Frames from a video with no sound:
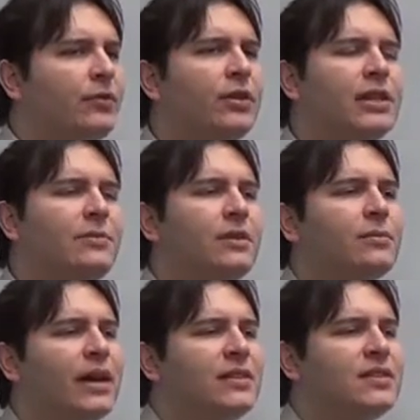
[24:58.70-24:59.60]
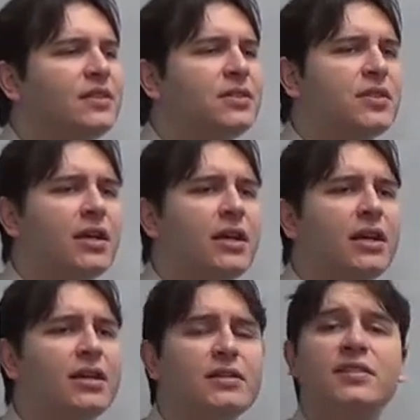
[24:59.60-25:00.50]
I really mean by this is
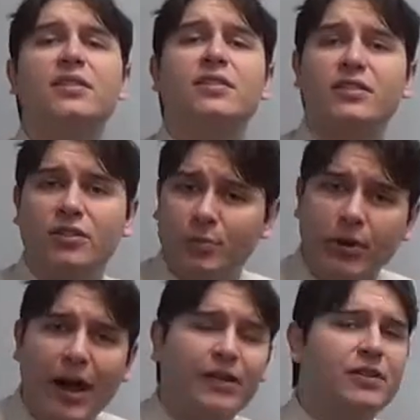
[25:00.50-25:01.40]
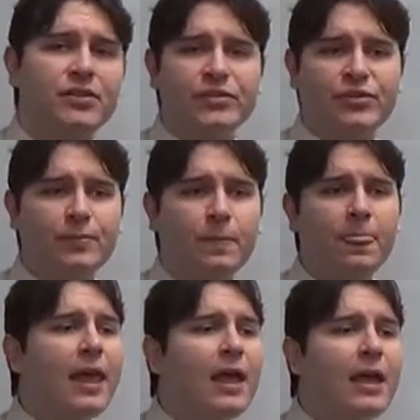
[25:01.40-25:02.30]
consistent practice.
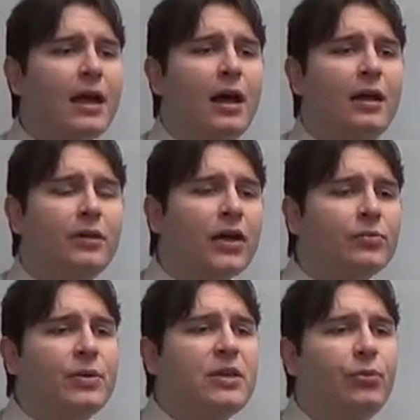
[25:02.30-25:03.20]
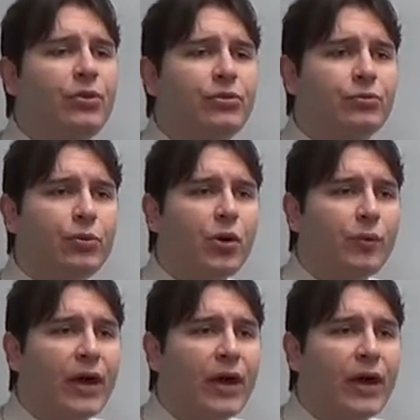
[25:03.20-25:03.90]
A lot of people can throw